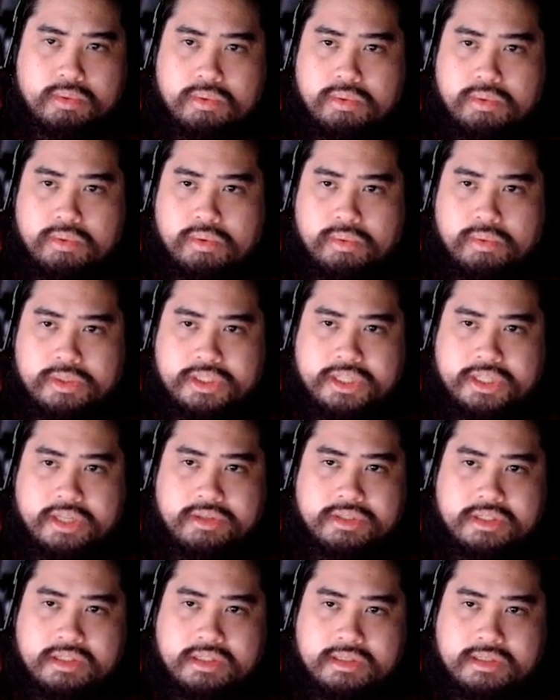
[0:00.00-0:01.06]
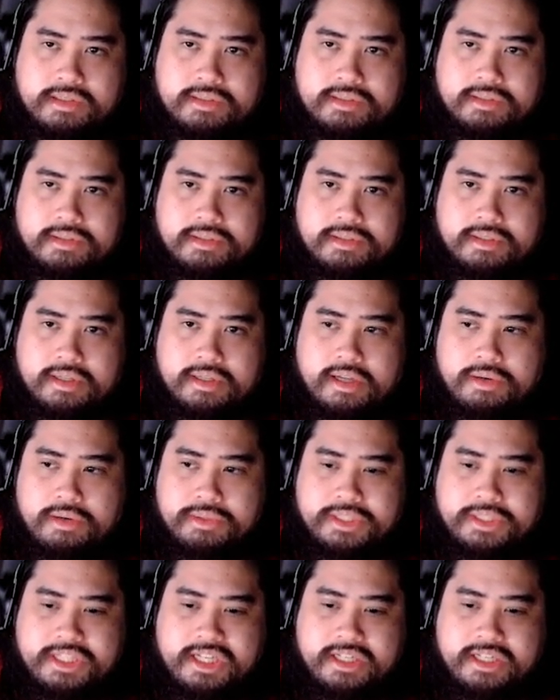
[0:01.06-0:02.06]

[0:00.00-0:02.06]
What skill is this? I don't see the